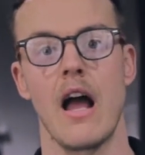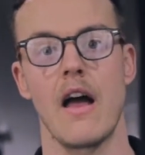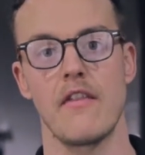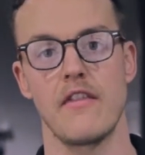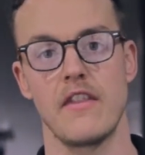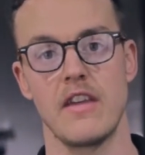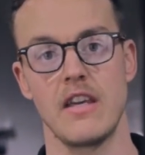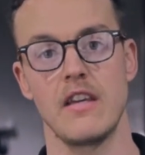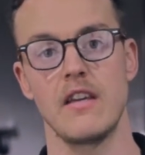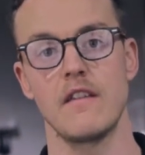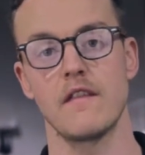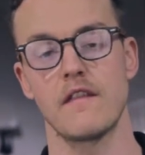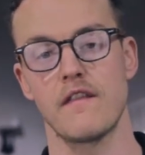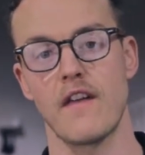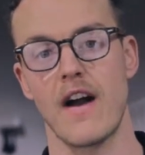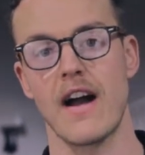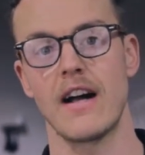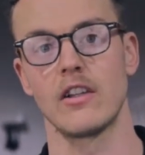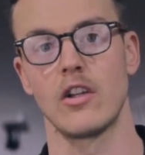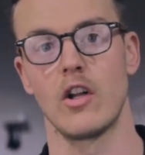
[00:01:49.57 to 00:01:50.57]
the
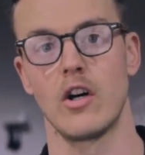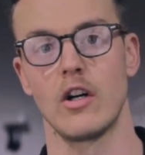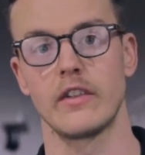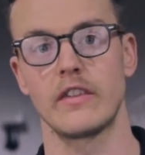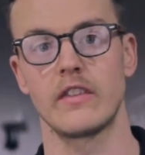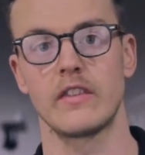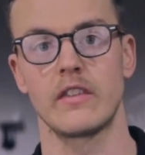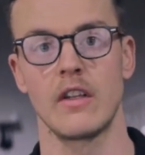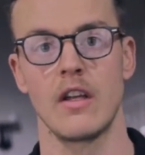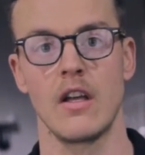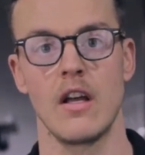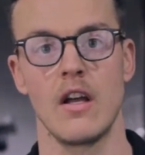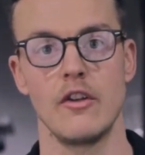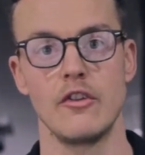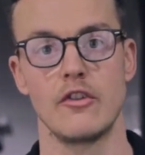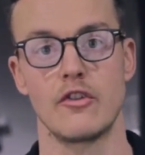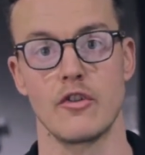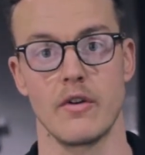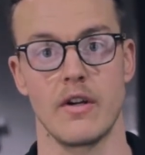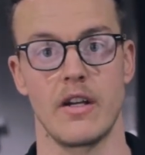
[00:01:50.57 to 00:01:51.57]
fat loss
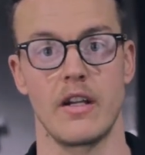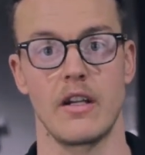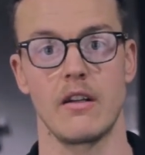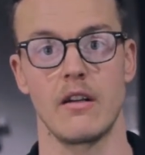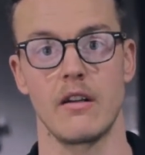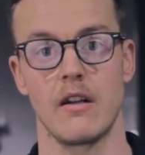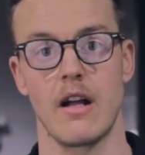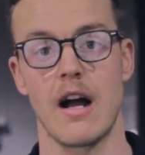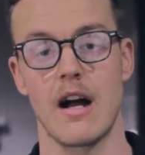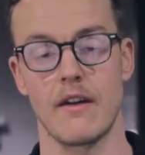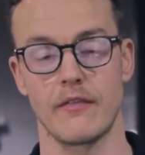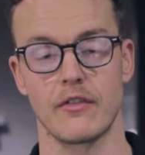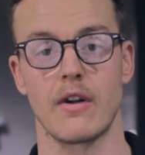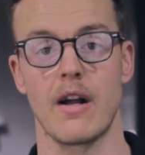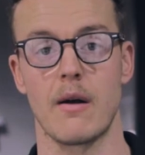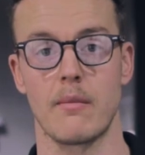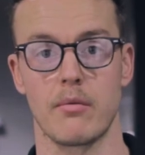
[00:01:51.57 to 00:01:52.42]
after our